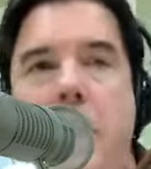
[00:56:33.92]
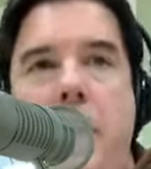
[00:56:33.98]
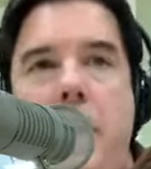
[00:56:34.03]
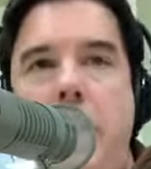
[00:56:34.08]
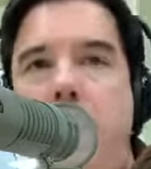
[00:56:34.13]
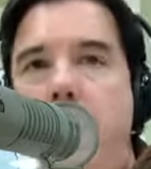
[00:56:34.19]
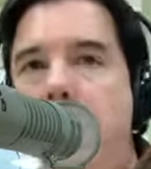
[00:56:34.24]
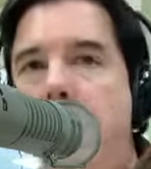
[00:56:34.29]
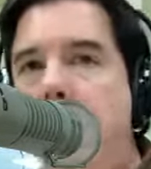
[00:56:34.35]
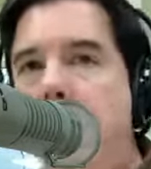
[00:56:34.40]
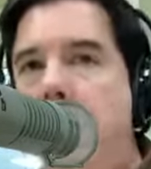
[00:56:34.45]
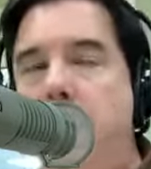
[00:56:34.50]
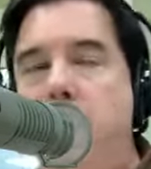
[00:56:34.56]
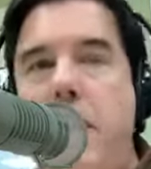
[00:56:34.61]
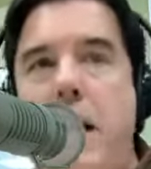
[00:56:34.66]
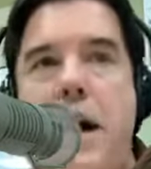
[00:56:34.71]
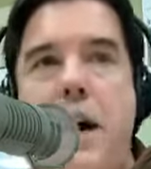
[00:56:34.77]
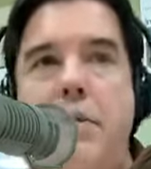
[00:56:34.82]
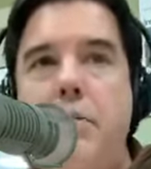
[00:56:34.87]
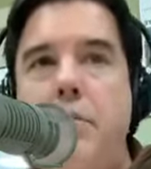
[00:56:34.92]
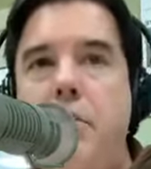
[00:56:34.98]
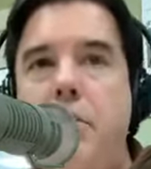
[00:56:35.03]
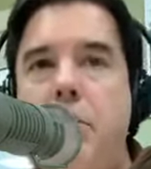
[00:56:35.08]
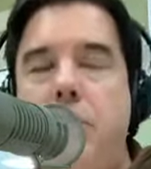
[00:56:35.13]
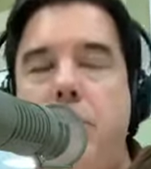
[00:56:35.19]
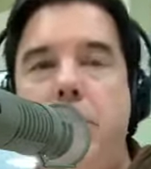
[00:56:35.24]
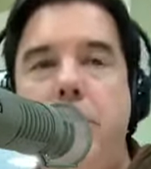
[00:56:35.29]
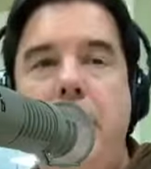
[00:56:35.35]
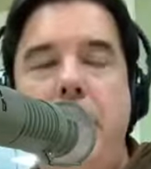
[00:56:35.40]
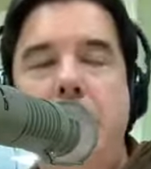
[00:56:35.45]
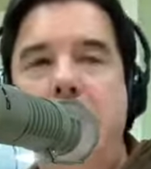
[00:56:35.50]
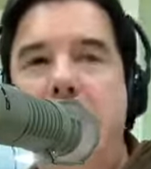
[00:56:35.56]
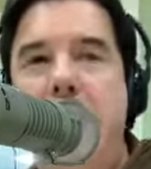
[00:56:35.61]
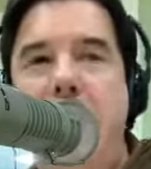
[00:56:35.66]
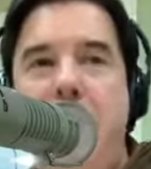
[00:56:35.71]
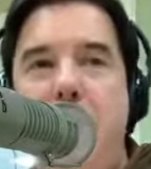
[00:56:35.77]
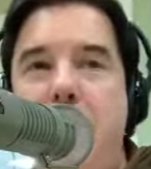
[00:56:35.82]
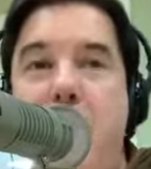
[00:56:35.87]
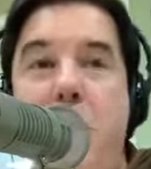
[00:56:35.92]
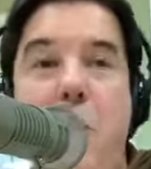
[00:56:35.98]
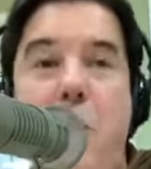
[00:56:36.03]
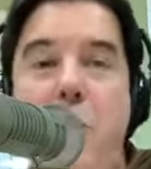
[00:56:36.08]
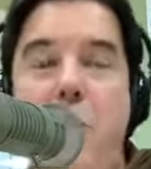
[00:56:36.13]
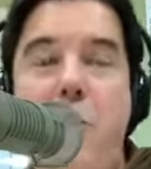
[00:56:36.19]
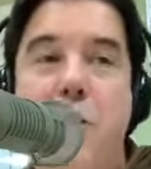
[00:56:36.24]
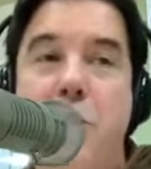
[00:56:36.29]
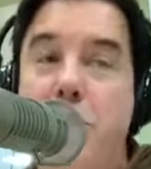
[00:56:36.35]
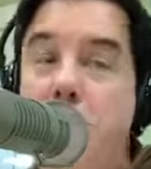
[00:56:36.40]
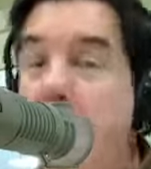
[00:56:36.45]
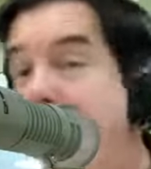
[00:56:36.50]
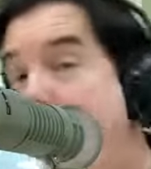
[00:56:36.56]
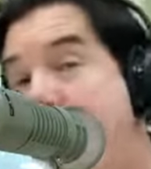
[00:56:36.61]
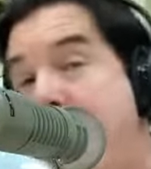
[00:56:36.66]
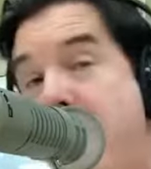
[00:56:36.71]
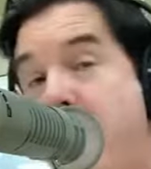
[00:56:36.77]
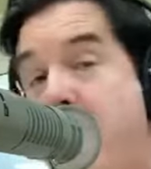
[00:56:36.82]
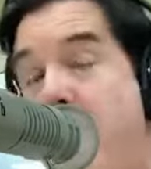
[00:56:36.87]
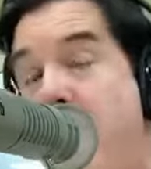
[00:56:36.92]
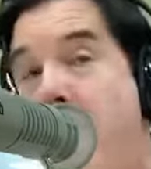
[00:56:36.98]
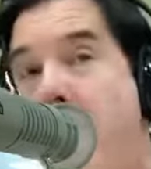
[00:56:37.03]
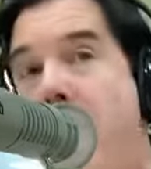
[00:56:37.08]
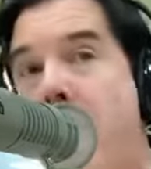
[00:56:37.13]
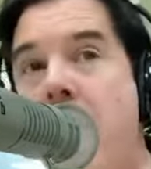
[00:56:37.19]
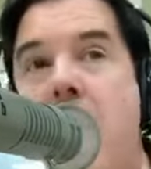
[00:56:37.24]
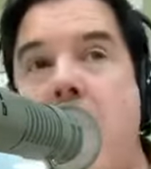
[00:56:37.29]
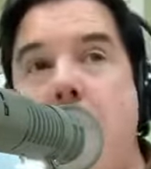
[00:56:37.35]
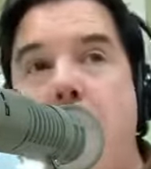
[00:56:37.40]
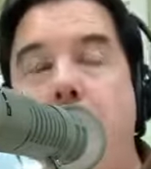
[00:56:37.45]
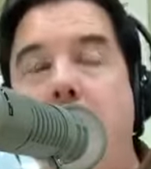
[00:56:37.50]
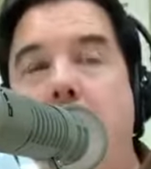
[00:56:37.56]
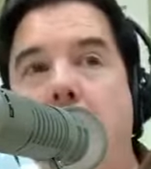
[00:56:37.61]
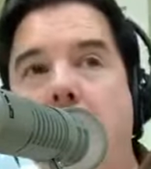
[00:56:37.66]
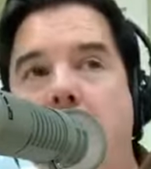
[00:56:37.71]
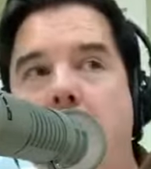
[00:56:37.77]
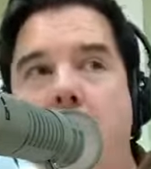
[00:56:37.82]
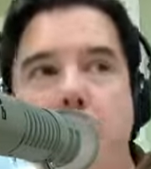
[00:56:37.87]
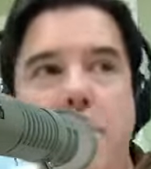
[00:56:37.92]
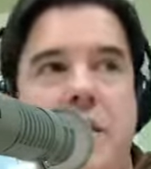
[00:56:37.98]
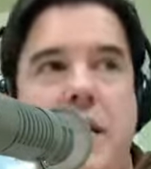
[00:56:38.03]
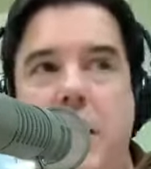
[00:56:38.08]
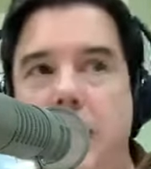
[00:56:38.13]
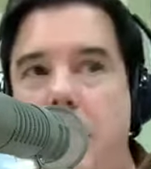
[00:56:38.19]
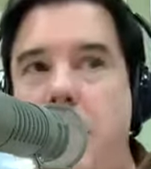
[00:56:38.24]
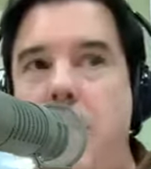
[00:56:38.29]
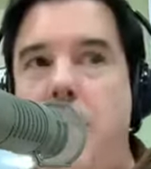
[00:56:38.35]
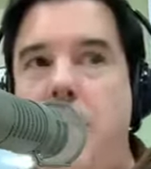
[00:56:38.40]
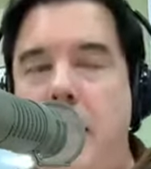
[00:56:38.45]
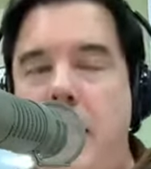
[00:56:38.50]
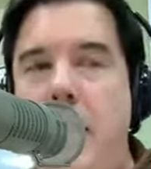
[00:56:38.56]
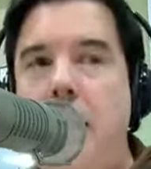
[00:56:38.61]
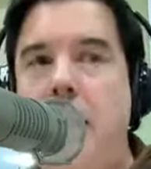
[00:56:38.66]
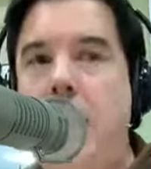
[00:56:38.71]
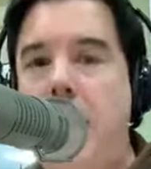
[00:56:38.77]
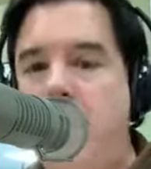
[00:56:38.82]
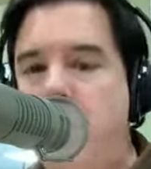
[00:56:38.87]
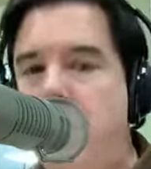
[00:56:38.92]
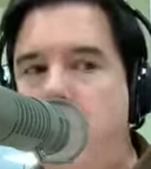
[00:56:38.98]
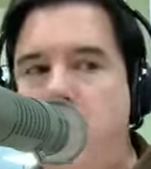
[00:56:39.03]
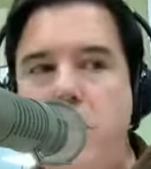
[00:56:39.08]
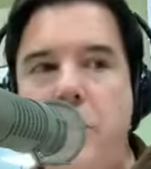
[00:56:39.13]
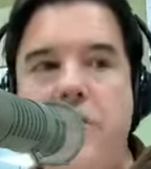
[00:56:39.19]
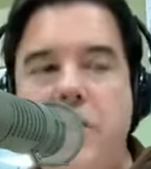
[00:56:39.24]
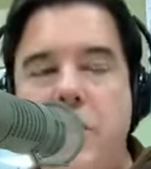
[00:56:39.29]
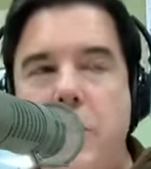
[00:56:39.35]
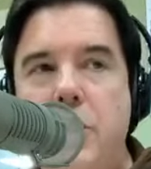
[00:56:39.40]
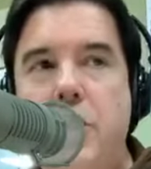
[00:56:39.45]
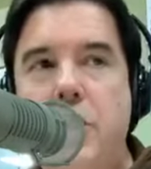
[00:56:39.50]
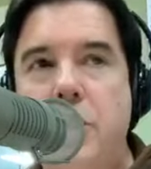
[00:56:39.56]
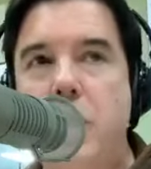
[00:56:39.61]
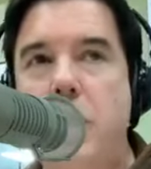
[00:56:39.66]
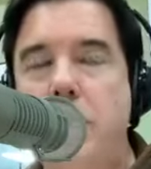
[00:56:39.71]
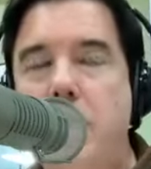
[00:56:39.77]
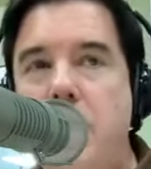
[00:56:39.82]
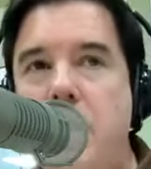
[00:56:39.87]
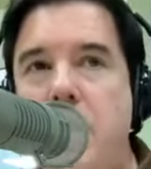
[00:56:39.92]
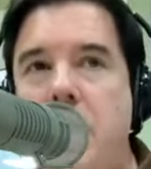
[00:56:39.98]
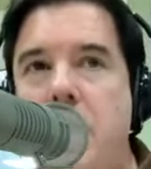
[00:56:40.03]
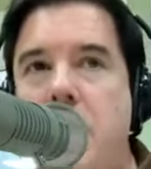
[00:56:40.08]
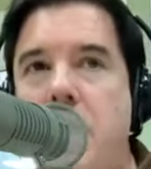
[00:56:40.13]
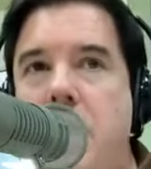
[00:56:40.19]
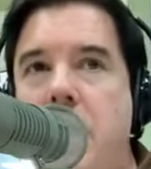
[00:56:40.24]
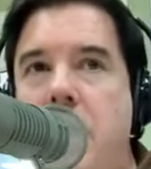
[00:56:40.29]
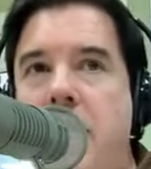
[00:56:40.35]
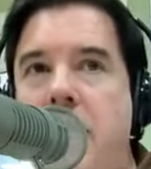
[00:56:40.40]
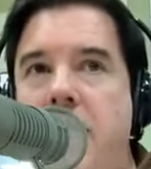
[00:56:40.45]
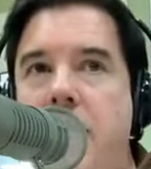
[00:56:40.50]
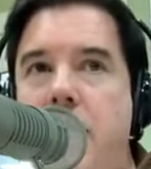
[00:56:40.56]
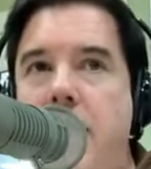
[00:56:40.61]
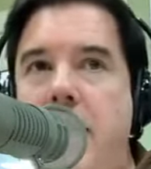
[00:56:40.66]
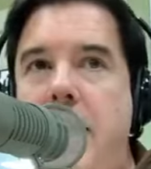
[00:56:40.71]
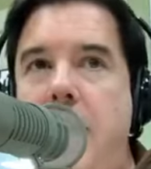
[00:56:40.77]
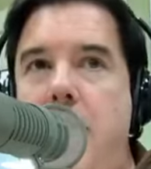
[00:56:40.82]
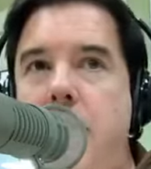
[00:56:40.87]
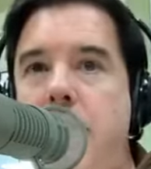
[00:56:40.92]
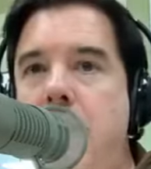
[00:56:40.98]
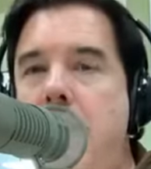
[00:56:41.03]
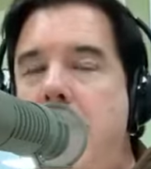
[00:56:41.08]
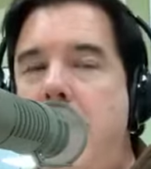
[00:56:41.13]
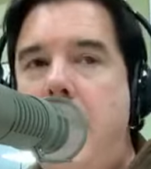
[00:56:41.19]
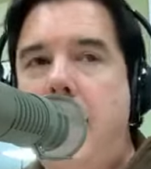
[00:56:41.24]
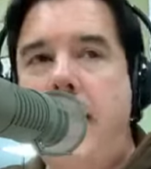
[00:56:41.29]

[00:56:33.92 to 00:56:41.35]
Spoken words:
Your mom may say no, or you may say no, but I'm telling you that you've got so much from him.